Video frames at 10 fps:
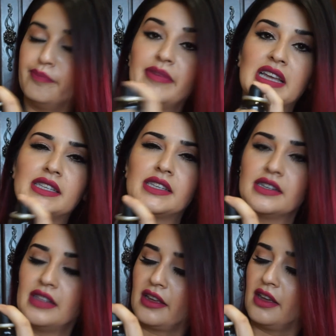
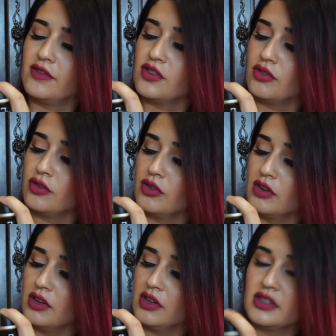mist that gives you
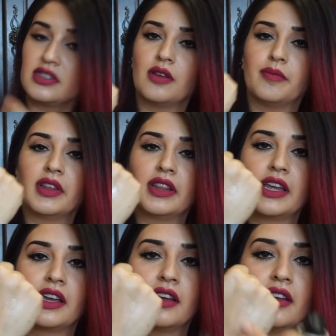some
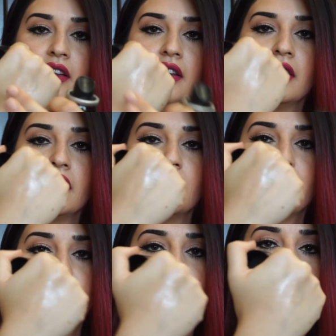like
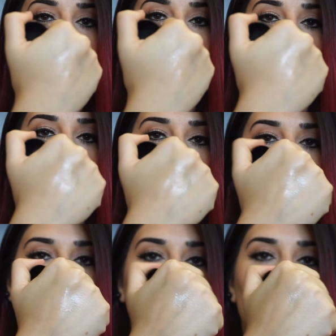shimmer and glow